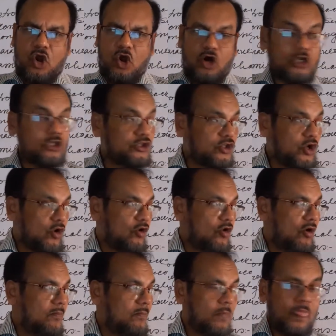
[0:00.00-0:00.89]

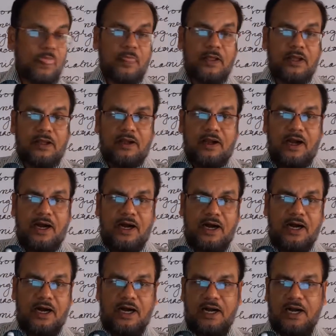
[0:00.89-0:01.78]
Although
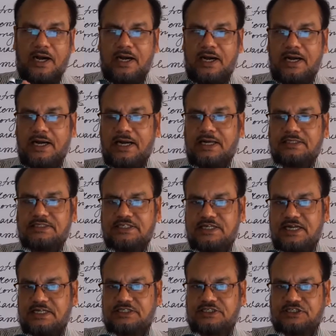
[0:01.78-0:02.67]

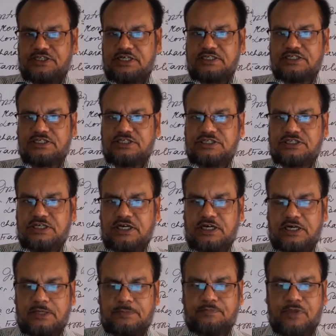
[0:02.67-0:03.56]
Jane Austen's
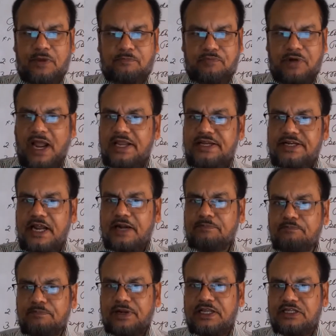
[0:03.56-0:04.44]
Pride
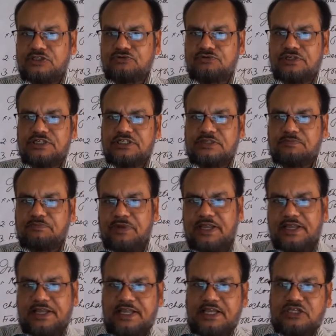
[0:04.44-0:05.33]
and Prejudice
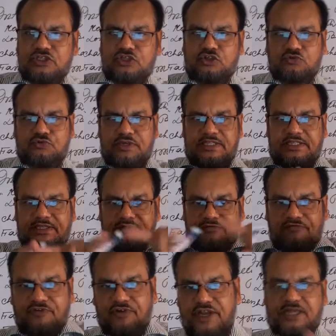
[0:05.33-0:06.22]
begins with
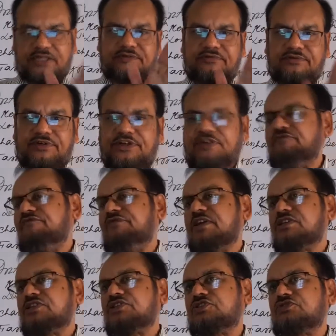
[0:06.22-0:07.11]
great
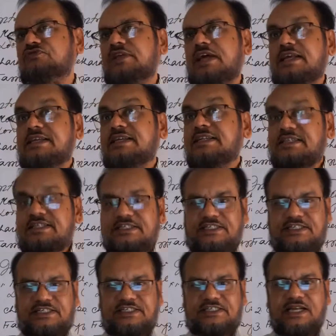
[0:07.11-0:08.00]
difference to the
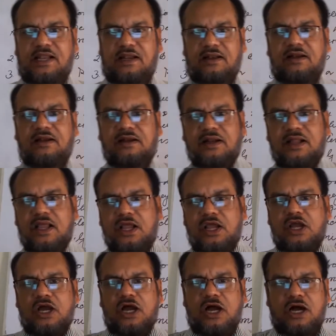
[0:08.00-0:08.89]
initial
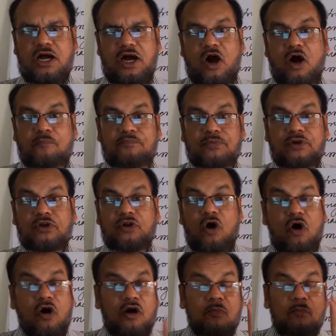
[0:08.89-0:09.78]
of
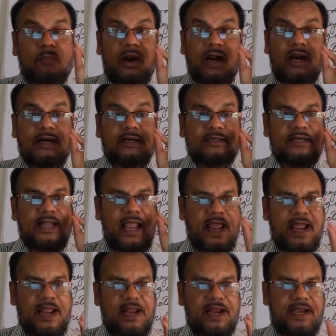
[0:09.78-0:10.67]
Longbourn
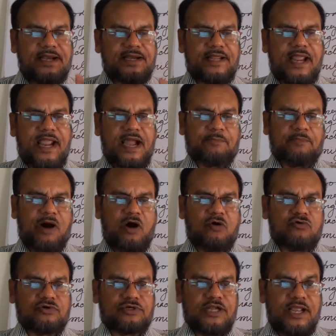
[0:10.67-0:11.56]
and
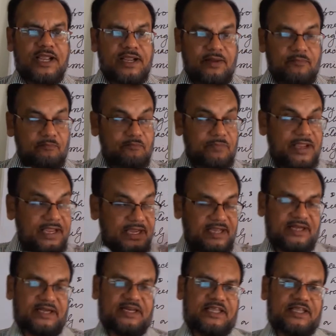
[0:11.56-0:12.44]
about
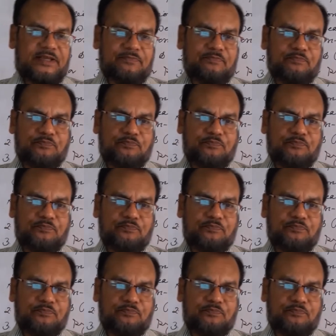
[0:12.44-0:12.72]
Bingley.